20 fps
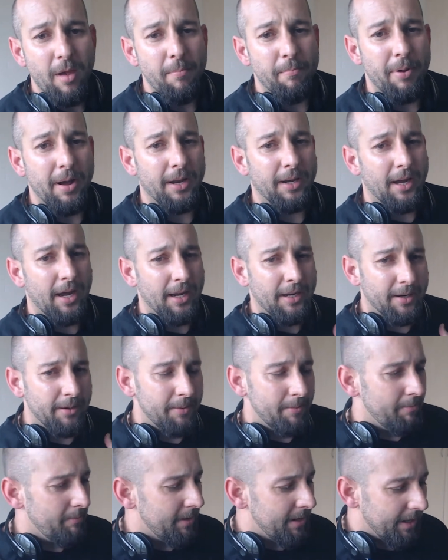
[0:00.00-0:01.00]
but I can
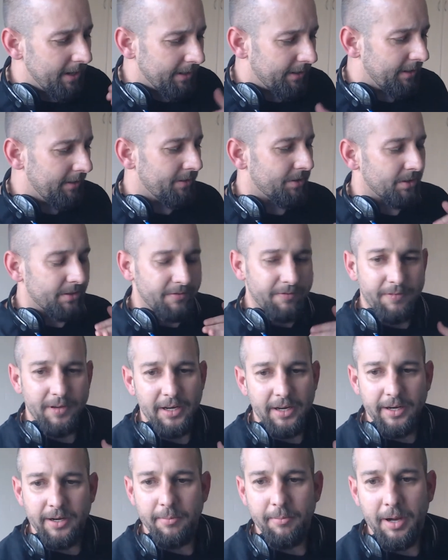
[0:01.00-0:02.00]
immediately just feel
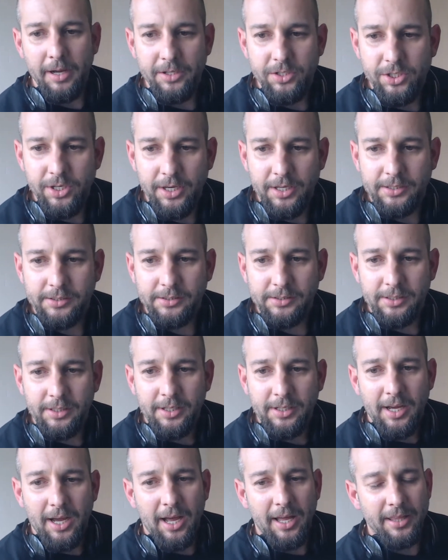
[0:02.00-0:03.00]
it in my chest.
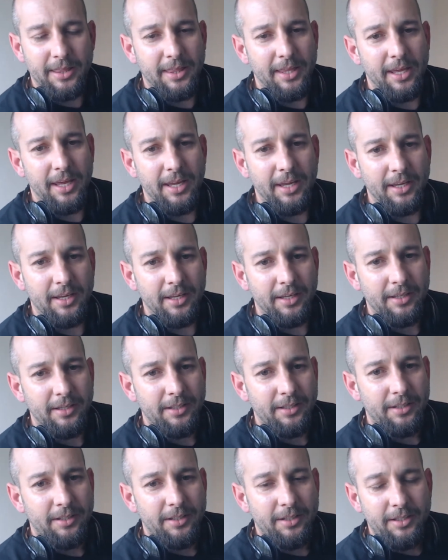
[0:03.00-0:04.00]
I think
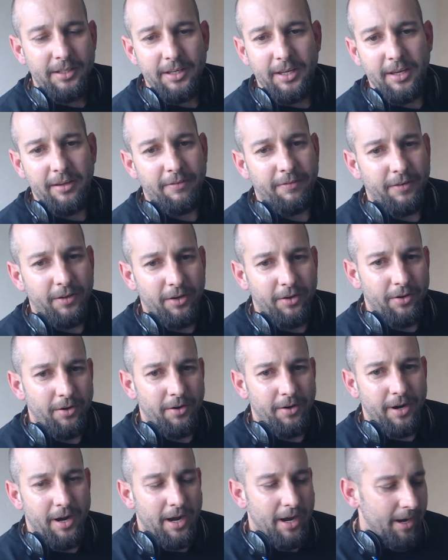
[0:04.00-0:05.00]
if
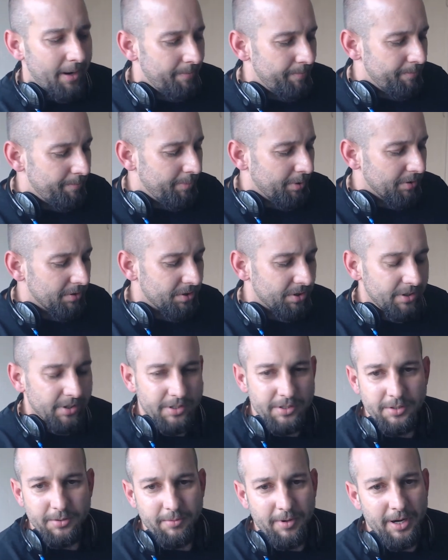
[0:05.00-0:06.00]
you push
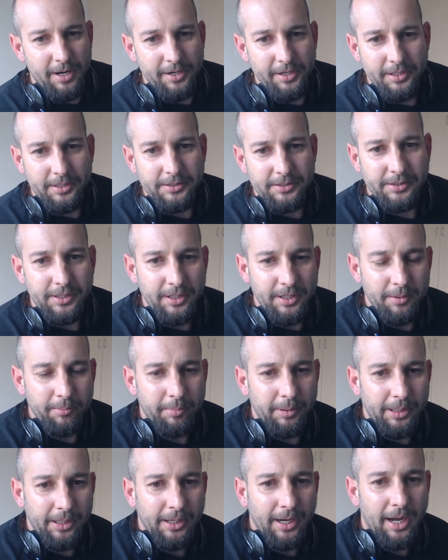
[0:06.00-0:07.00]
this one, it's going to
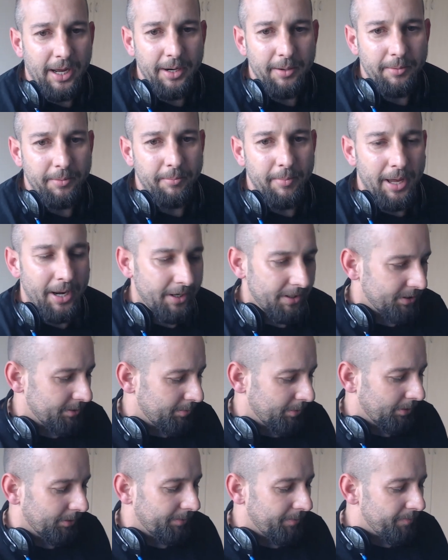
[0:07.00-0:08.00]
be
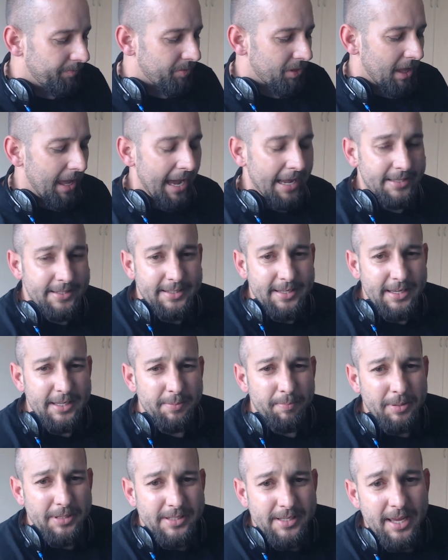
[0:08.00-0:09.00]
unmanageable. At
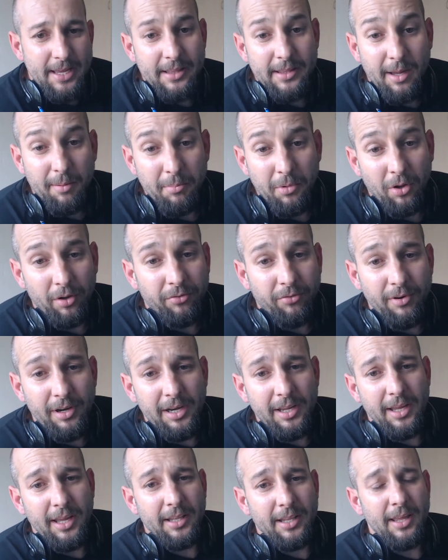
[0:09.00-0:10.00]
6%, I'm not
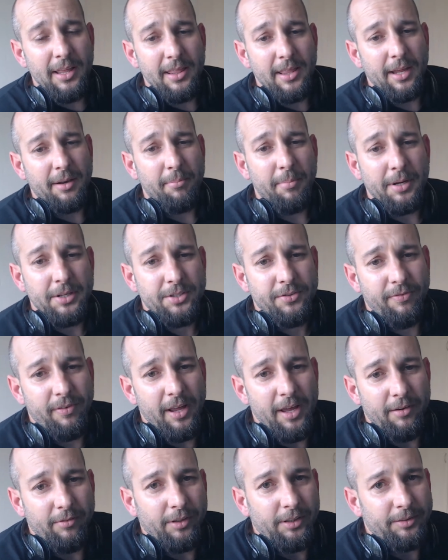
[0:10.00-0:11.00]
really getting that much
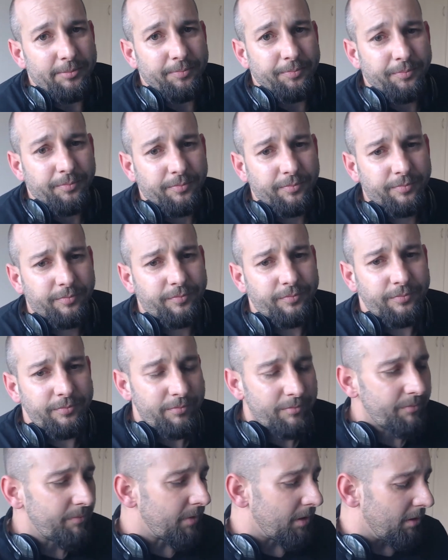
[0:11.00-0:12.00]
flavor
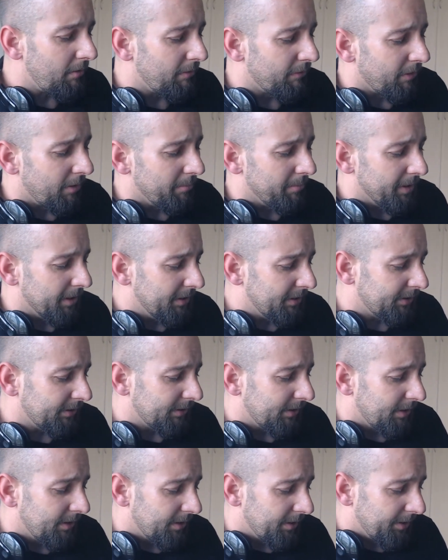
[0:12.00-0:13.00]
from this.
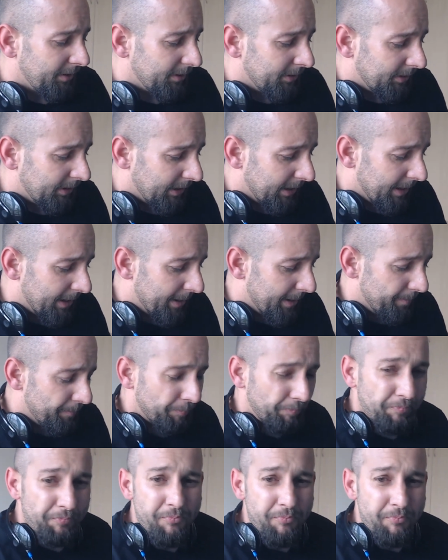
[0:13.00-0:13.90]
That